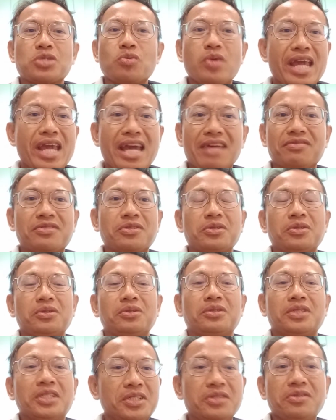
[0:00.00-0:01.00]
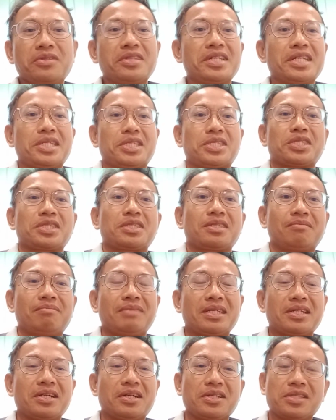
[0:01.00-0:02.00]
we have to do this
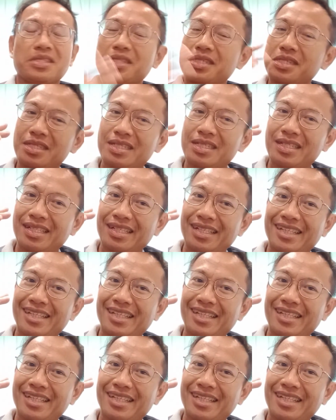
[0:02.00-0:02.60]
because